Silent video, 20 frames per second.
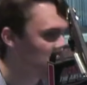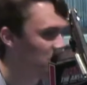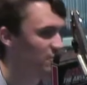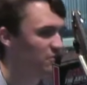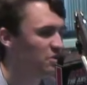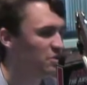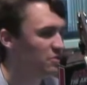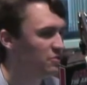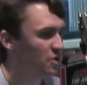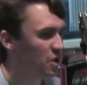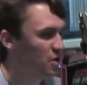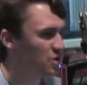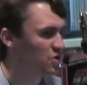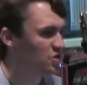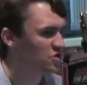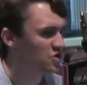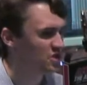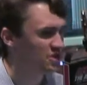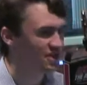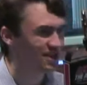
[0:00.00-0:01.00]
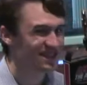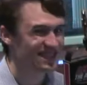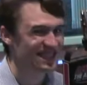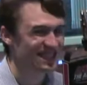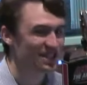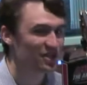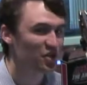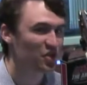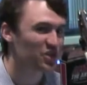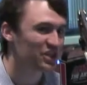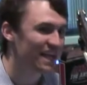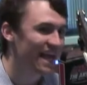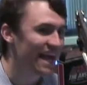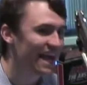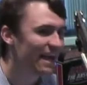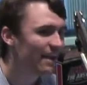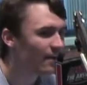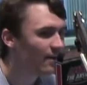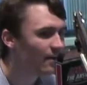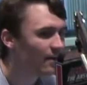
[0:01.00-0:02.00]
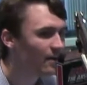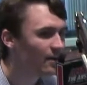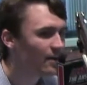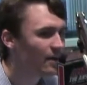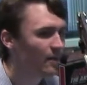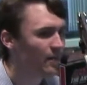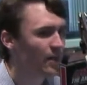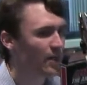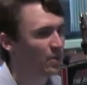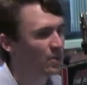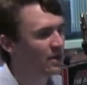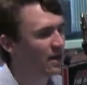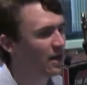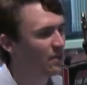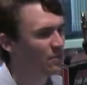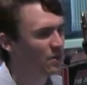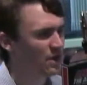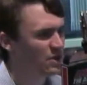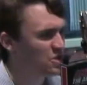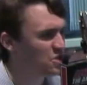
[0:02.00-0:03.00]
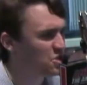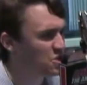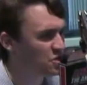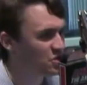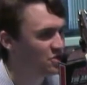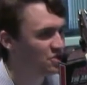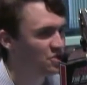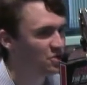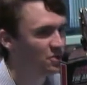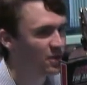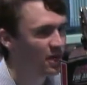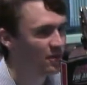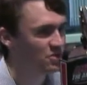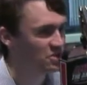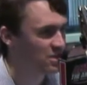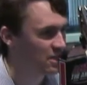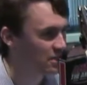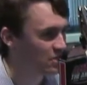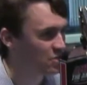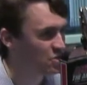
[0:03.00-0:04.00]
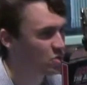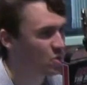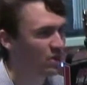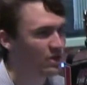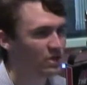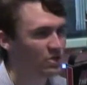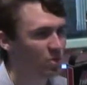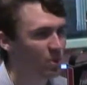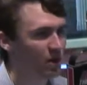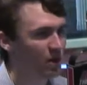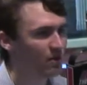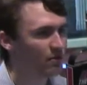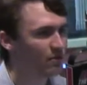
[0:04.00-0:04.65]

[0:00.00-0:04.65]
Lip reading: of new voters in a single day that were not registered in 2008 and 2012.